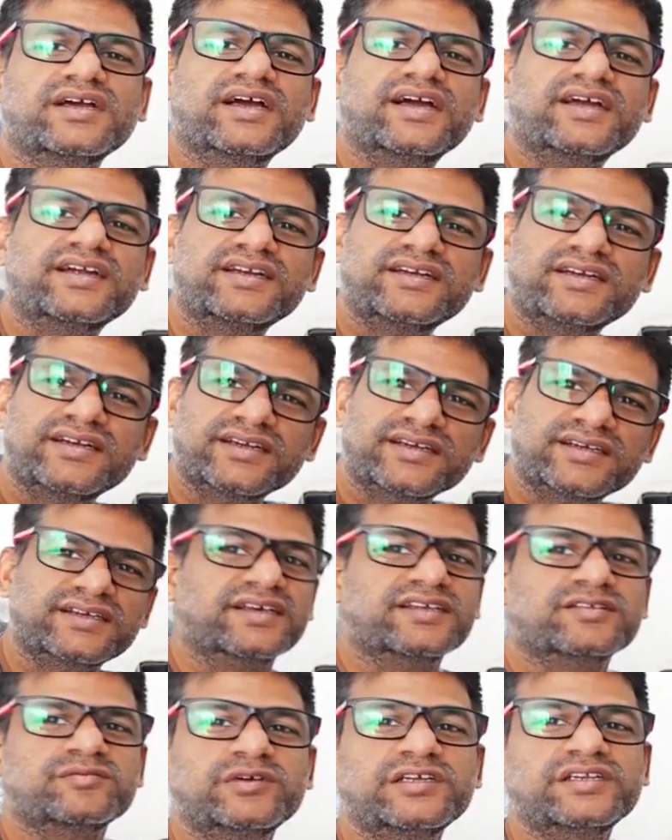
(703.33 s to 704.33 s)
and it
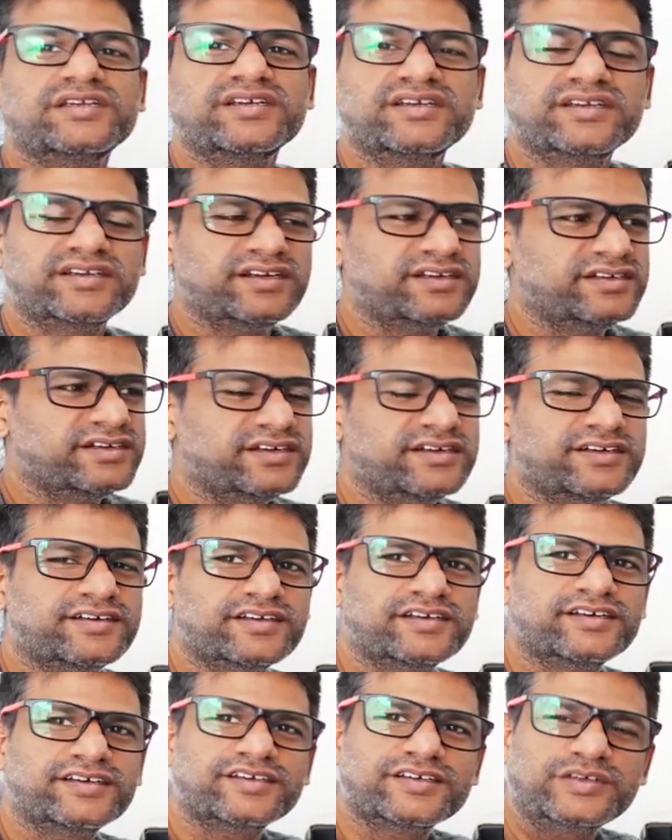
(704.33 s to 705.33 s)
has been
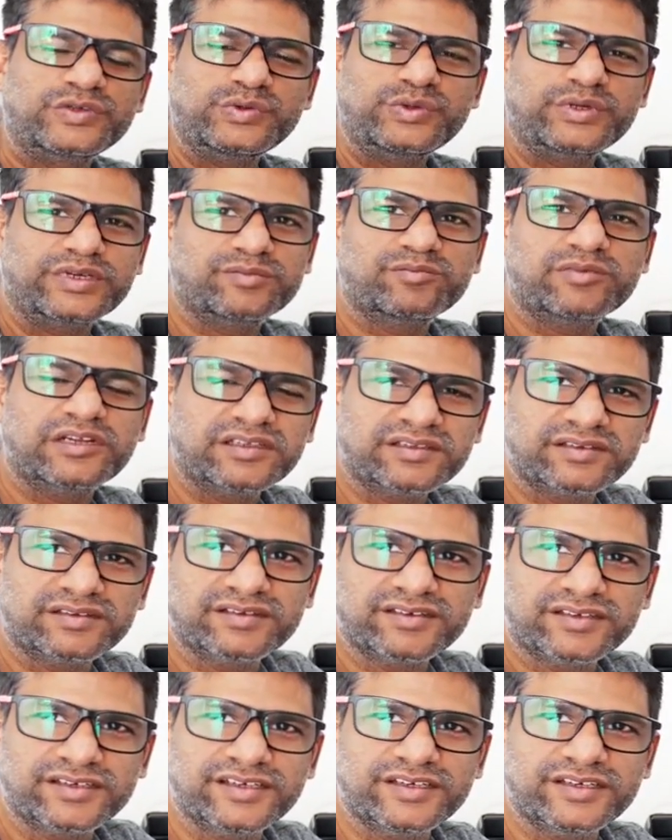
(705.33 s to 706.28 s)
intended to replace